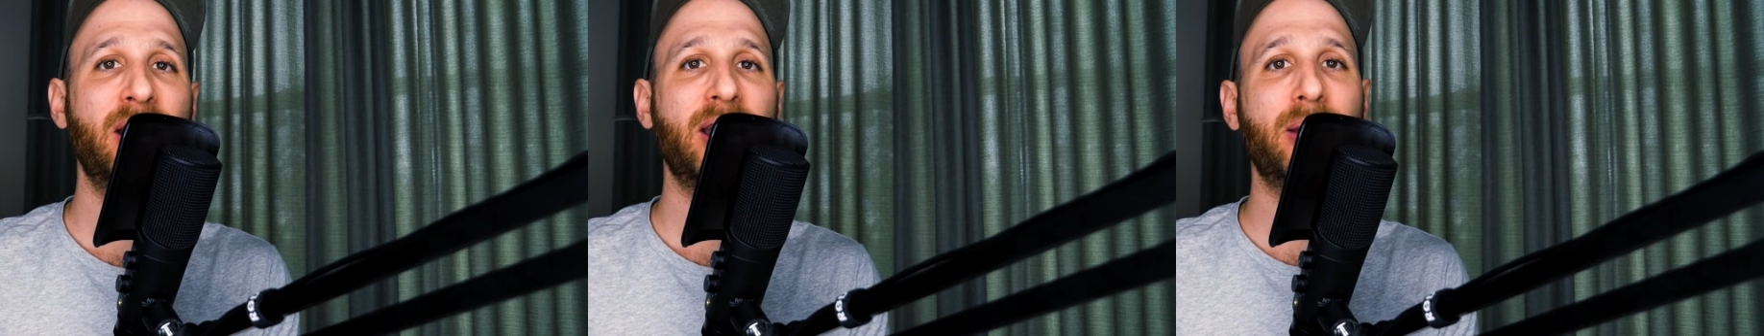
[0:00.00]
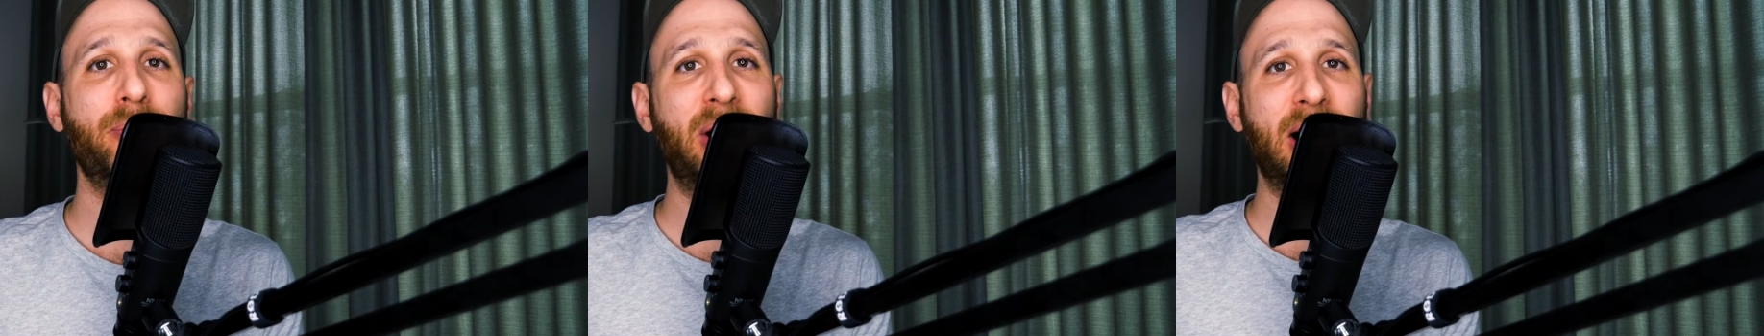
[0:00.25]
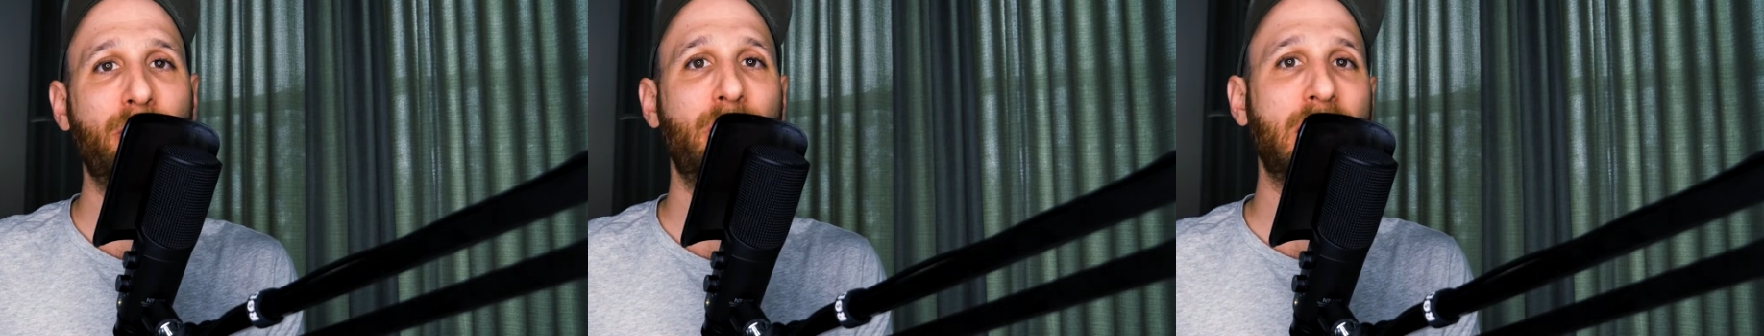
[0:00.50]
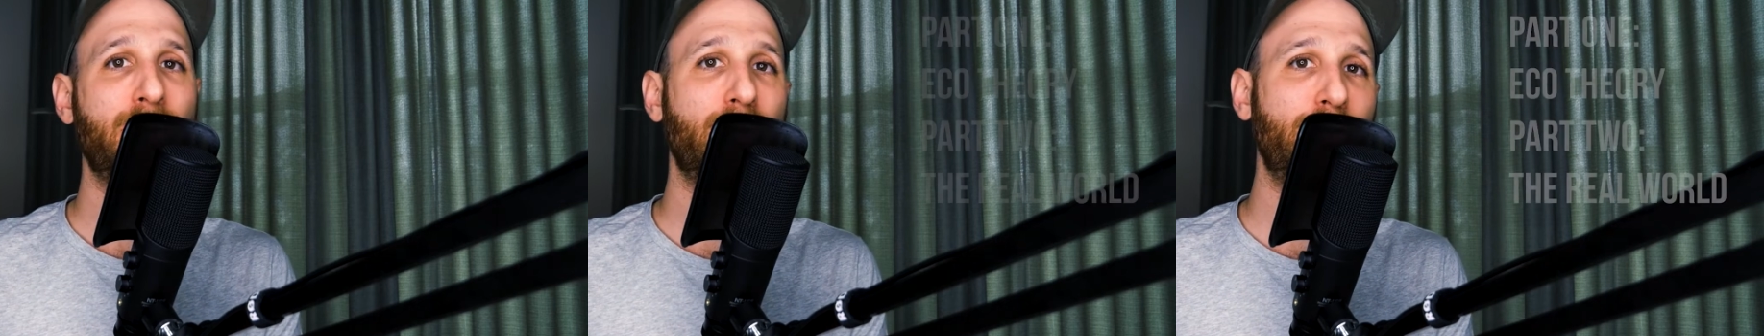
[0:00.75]
In part
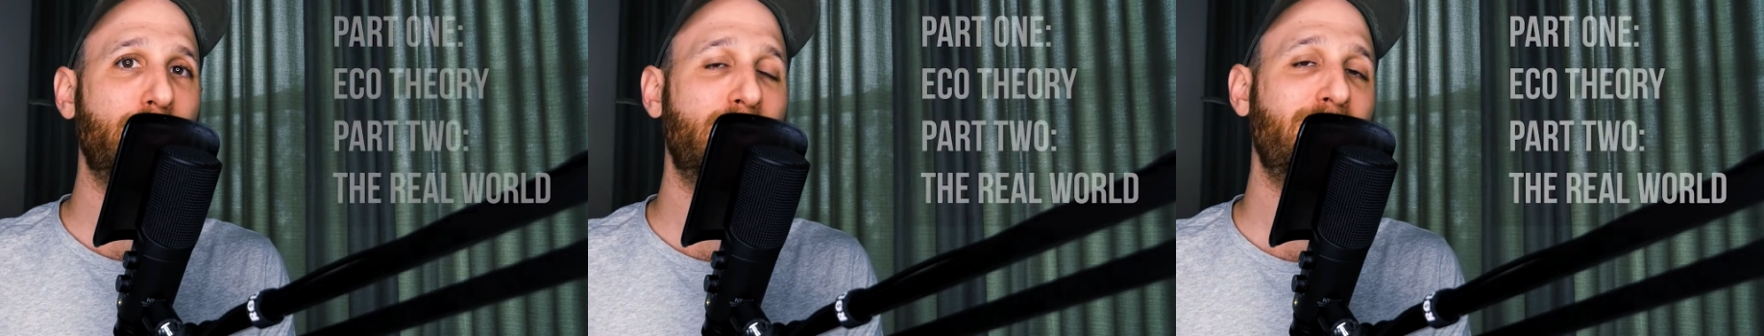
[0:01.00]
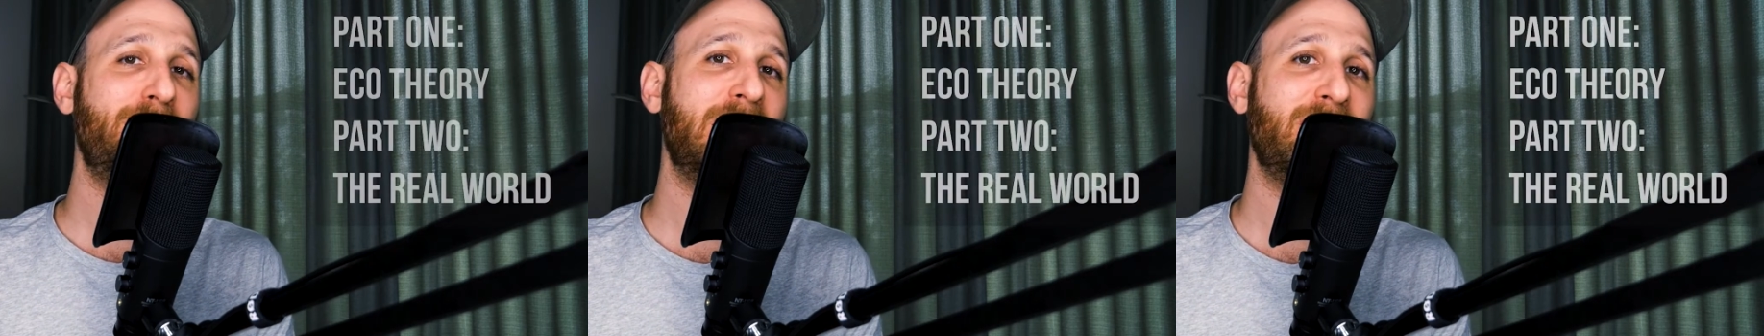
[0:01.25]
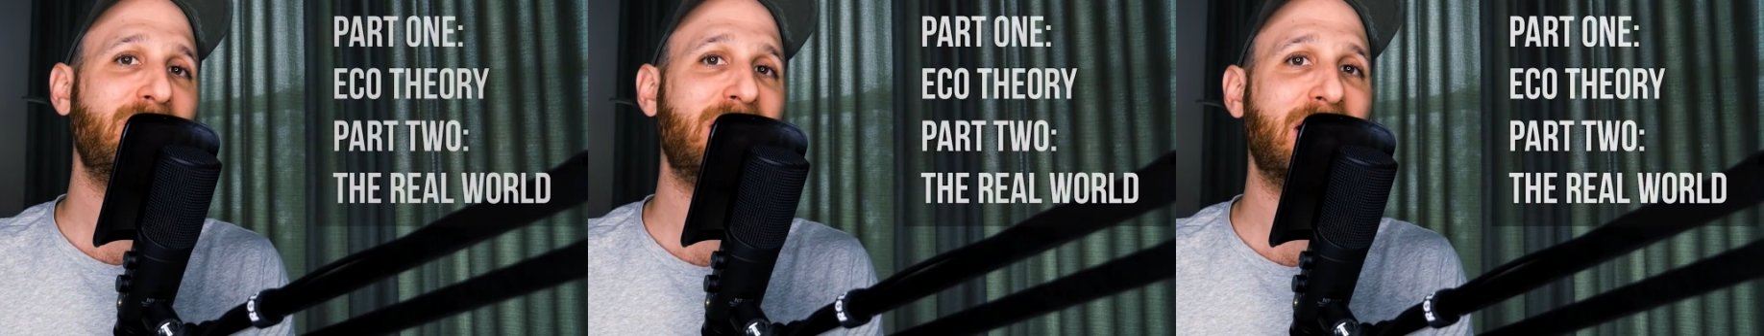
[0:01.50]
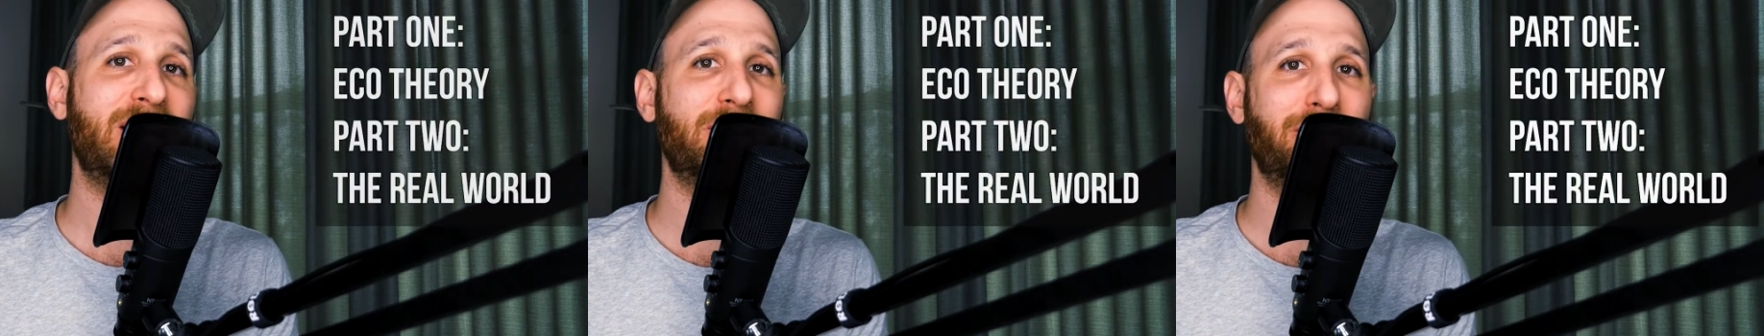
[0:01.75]
one, we'll talk about the
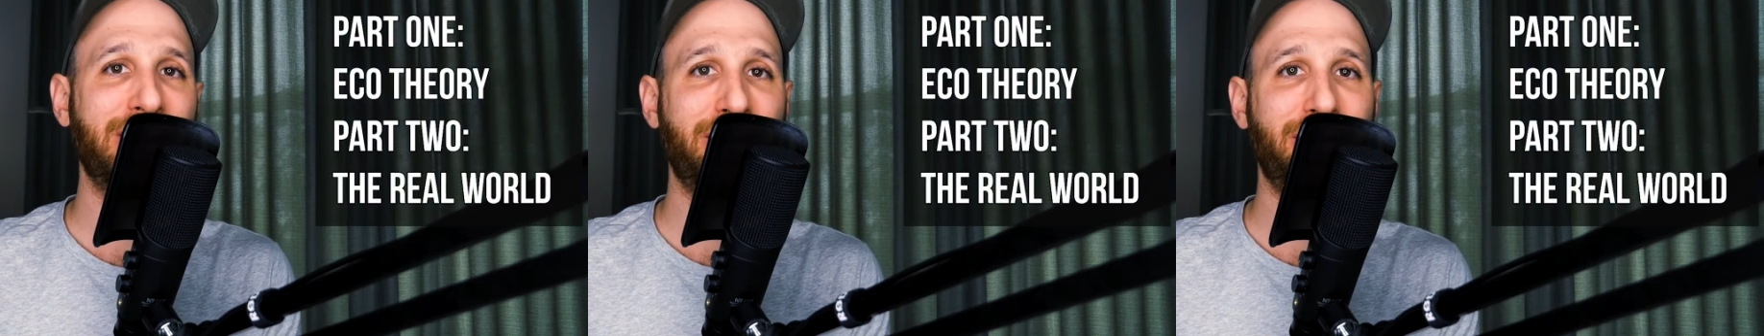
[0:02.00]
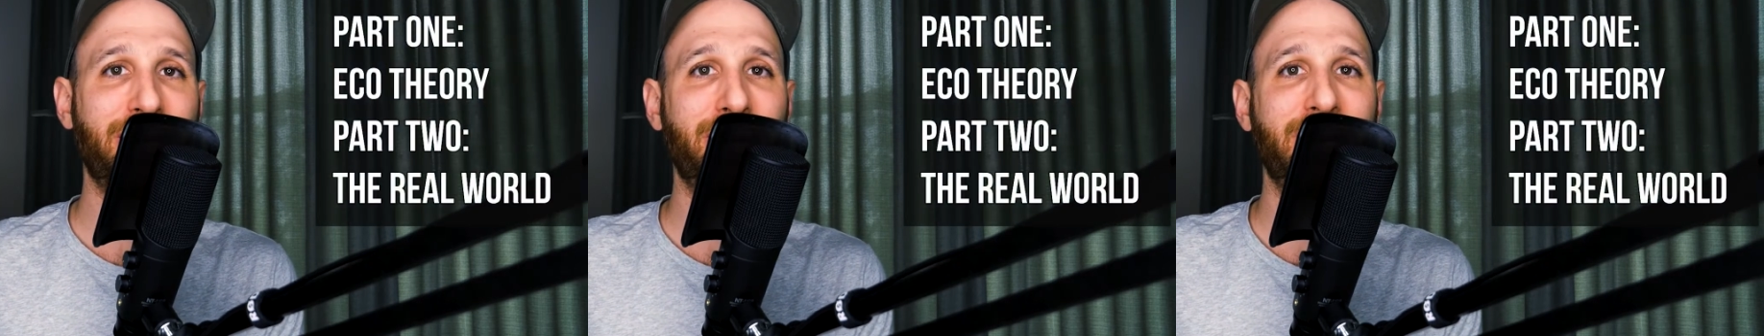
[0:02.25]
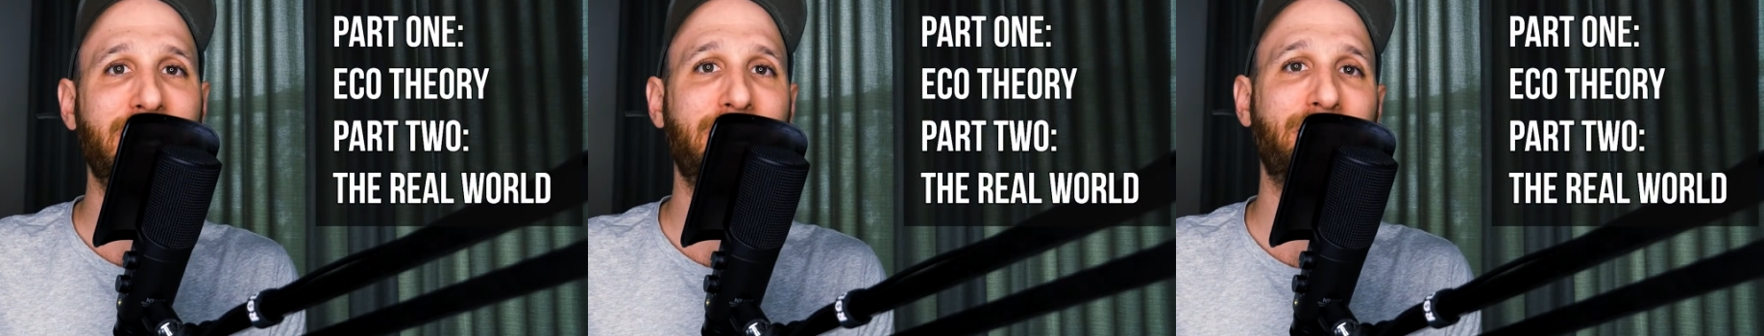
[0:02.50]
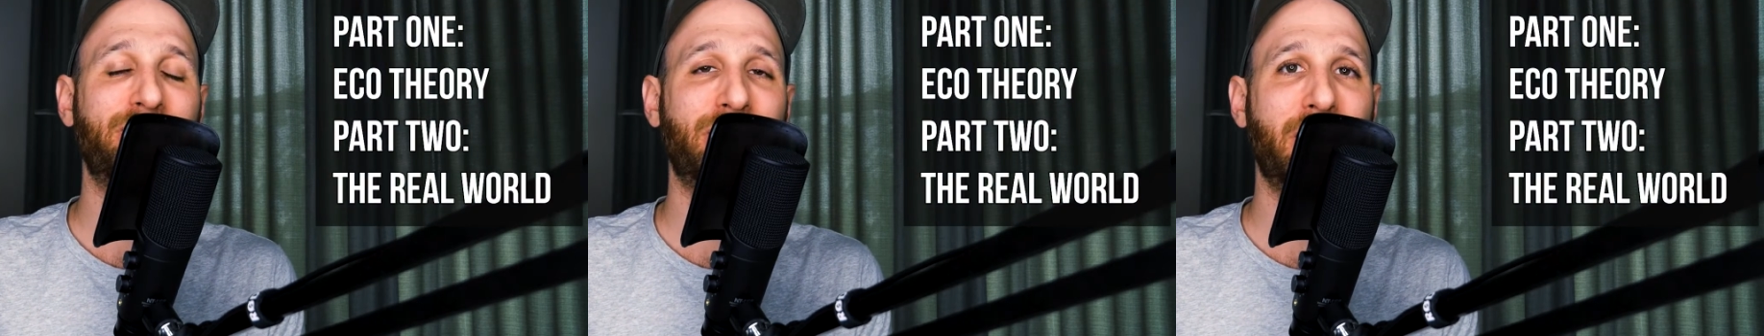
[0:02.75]
economic theory
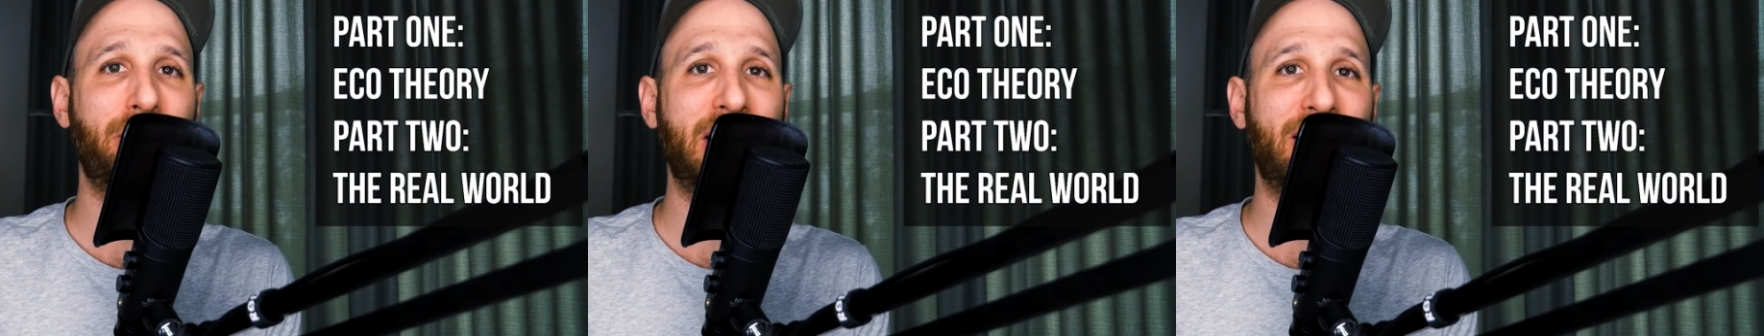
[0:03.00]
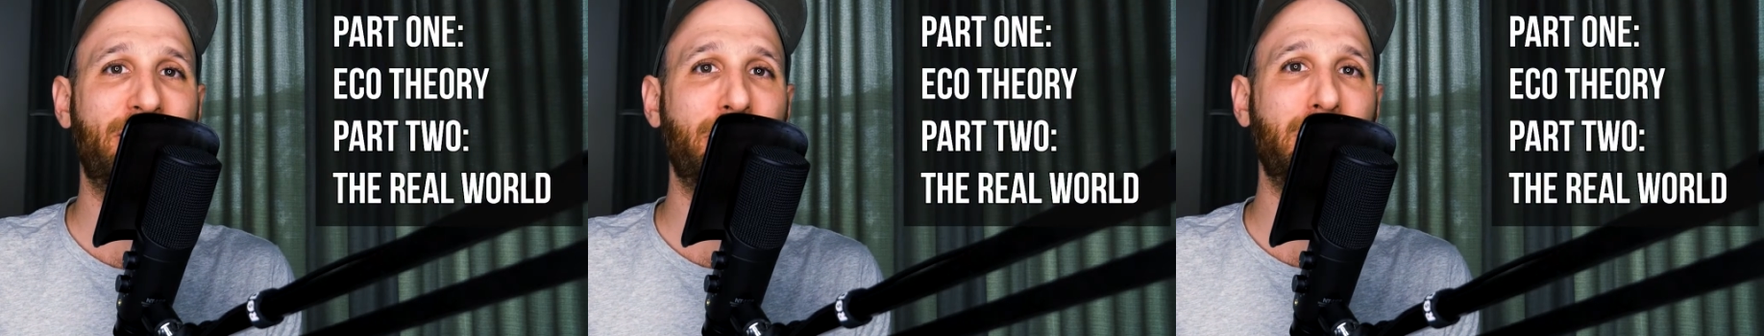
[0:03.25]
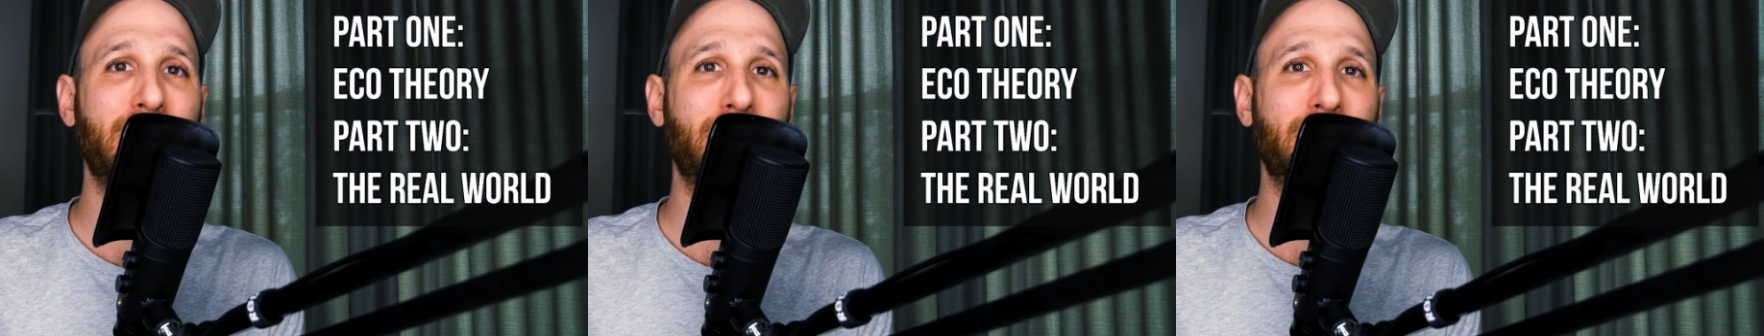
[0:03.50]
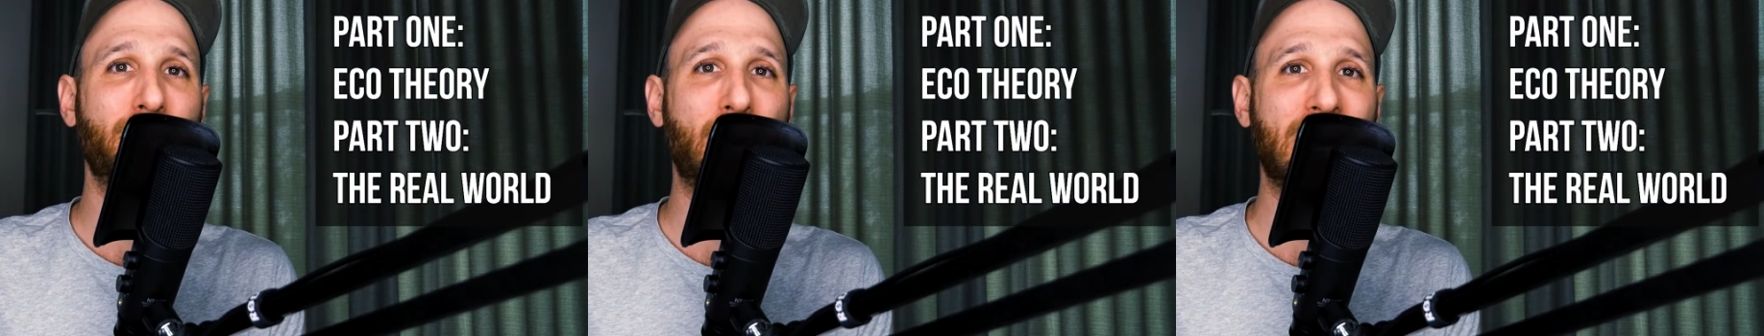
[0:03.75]
about the
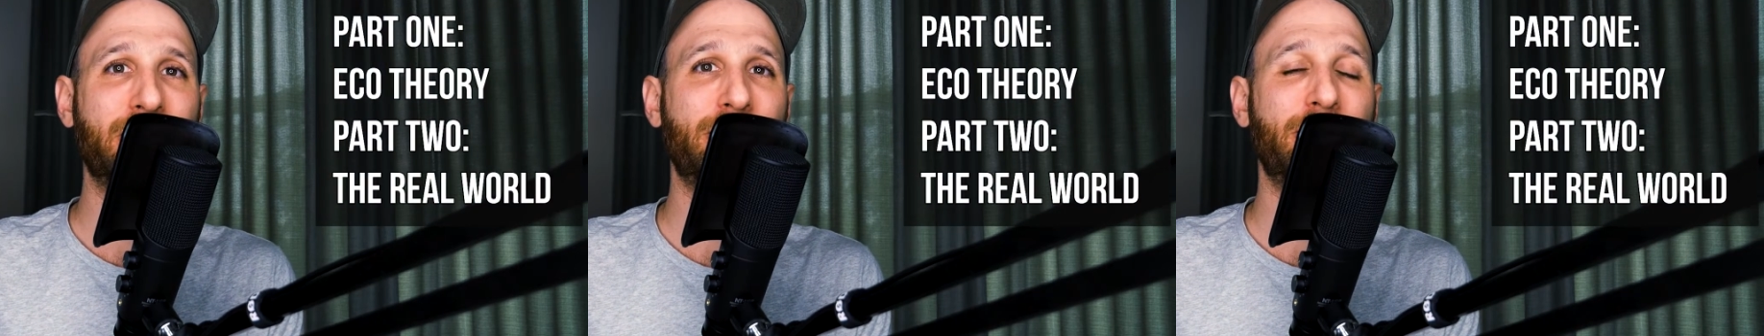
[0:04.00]
minimum wage.